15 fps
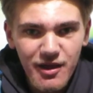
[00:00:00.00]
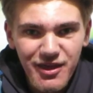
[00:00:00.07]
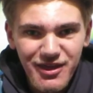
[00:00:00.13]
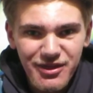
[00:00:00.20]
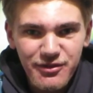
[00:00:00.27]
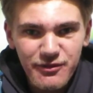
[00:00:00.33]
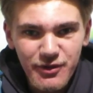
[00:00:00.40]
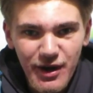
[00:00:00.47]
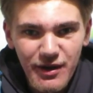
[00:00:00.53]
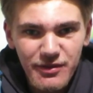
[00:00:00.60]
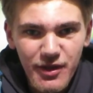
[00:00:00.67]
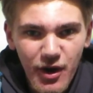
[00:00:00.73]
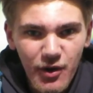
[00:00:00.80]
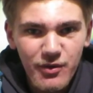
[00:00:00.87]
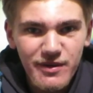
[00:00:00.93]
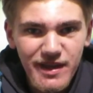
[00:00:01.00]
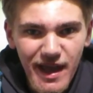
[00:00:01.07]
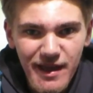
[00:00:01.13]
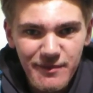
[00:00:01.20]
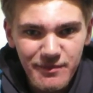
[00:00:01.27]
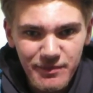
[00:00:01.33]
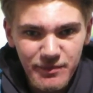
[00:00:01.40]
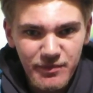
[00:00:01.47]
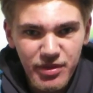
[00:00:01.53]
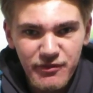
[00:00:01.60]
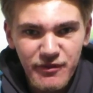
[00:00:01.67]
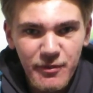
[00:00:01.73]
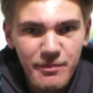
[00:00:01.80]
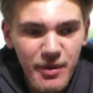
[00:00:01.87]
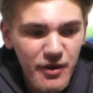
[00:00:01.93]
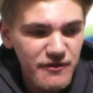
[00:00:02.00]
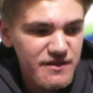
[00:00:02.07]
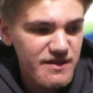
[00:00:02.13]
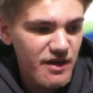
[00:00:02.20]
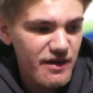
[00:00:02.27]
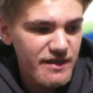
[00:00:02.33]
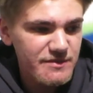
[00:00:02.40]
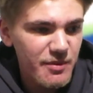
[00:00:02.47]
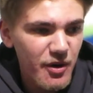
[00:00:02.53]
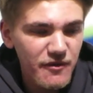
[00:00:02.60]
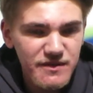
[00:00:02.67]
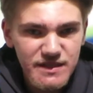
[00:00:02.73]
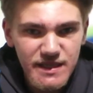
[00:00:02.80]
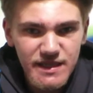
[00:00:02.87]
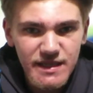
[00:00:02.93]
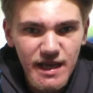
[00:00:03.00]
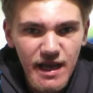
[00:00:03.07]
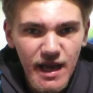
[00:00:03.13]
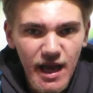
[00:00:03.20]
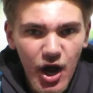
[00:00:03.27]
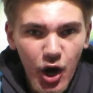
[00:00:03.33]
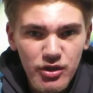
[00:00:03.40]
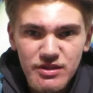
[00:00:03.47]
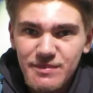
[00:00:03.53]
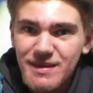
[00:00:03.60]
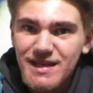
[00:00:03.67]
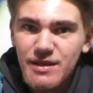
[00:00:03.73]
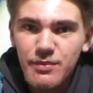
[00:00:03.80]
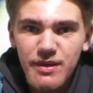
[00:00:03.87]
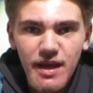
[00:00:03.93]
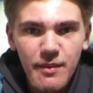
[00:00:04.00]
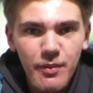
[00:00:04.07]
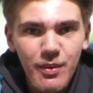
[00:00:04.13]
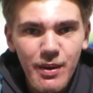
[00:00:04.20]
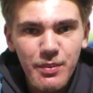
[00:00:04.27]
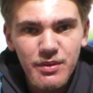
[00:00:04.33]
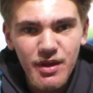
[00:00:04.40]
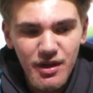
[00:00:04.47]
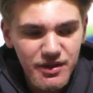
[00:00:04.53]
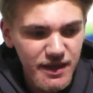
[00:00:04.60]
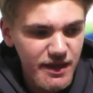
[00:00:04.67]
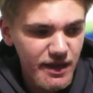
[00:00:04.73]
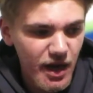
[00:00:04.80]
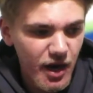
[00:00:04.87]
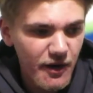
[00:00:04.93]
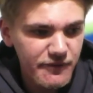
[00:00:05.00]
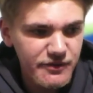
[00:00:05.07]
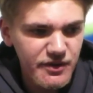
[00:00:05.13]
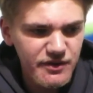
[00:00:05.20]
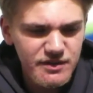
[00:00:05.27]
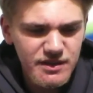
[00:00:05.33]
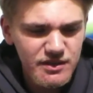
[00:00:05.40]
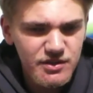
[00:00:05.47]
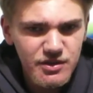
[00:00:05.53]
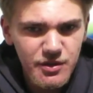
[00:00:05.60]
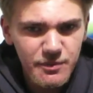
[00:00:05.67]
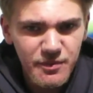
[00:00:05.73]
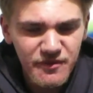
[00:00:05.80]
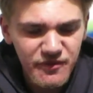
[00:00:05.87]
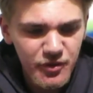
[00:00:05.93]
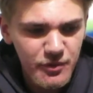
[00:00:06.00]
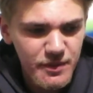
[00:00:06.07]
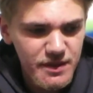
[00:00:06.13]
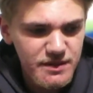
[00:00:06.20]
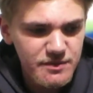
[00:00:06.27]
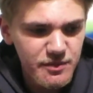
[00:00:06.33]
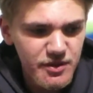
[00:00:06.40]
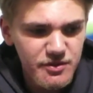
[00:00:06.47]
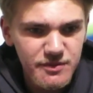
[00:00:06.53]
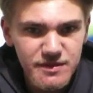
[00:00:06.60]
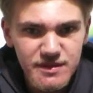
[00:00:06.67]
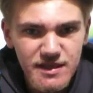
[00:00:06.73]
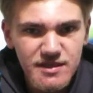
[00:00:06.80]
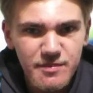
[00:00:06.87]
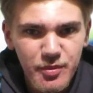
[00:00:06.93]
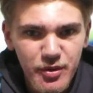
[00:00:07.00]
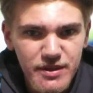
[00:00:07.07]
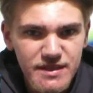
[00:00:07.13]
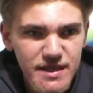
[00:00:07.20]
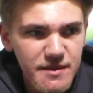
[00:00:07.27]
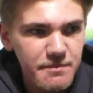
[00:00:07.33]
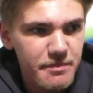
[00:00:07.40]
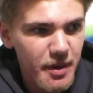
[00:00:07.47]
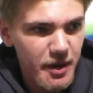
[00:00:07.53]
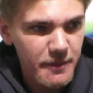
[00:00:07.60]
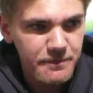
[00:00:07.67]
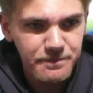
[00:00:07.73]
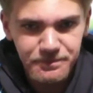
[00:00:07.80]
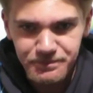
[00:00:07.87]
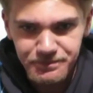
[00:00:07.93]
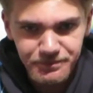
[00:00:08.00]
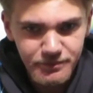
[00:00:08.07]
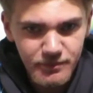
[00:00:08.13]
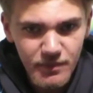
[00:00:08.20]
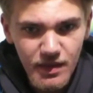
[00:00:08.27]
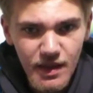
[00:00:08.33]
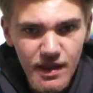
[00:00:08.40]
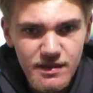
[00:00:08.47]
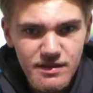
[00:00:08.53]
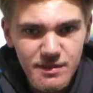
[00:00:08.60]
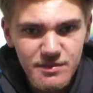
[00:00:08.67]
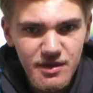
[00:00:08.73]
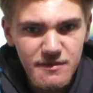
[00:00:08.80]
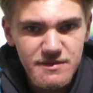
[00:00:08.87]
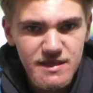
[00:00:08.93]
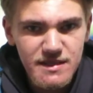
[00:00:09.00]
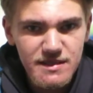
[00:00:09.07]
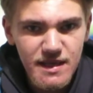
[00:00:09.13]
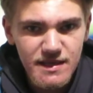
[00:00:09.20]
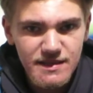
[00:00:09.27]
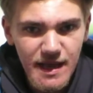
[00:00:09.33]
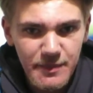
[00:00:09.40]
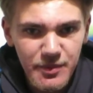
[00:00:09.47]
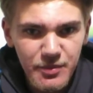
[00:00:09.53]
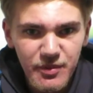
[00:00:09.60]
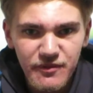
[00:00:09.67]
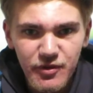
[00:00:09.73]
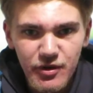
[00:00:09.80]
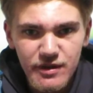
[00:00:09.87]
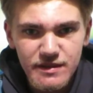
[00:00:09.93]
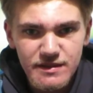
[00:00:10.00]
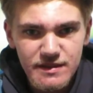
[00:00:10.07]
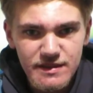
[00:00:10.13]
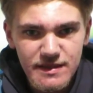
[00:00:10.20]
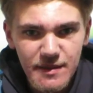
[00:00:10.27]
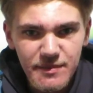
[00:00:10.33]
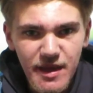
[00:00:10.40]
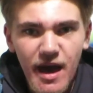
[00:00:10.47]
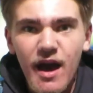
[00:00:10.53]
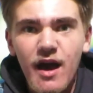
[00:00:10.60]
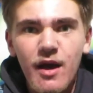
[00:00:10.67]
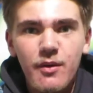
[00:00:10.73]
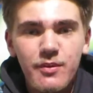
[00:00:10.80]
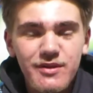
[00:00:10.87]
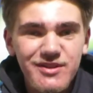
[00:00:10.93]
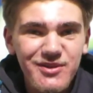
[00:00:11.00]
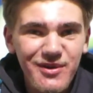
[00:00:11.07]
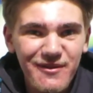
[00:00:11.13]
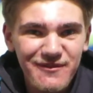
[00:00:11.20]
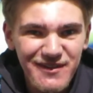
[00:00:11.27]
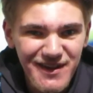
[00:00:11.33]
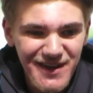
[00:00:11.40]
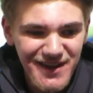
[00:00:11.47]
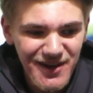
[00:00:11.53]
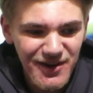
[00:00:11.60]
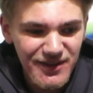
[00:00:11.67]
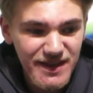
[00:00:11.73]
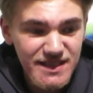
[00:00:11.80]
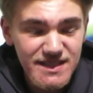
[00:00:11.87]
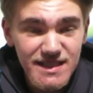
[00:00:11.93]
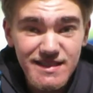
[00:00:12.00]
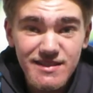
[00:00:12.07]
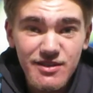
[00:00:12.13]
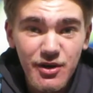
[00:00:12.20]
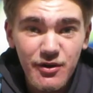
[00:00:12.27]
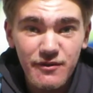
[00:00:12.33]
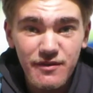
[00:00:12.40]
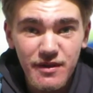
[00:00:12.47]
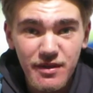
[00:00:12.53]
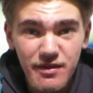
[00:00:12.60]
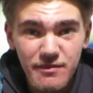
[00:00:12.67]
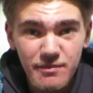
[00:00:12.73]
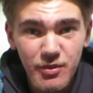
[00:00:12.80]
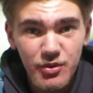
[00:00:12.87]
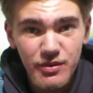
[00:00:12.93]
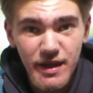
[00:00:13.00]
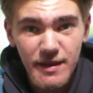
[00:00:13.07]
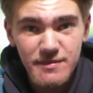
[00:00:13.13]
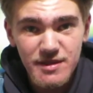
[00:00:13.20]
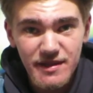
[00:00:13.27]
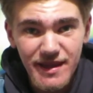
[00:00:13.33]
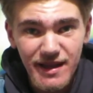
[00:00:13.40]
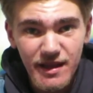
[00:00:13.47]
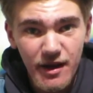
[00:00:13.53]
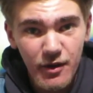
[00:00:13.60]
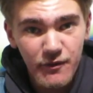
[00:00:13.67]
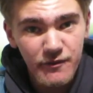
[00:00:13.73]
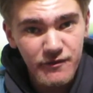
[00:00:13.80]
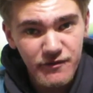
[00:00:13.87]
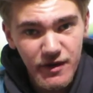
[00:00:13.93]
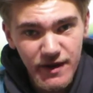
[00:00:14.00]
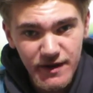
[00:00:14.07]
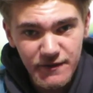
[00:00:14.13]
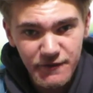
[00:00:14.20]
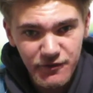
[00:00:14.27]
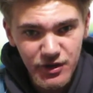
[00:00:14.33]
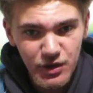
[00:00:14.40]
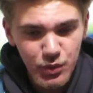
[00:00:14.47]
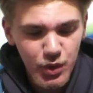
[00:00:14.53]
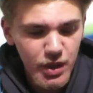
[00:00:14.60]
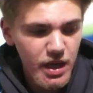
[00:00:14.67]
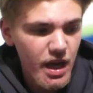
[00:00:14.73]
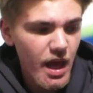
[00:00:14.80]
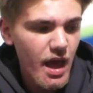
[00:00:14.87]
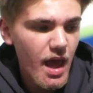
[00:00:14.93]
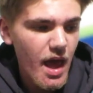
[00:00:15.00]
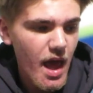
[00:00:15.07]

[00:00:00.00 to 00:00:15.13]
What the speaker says: throughout the whole game from both sides. But obviously, ultimately, we came away with nothing after such a good performance, which was disappointing. But sometimes these things happen, we've got to accept that. We do have VAR next season, so hopefully more games like that are infrequent.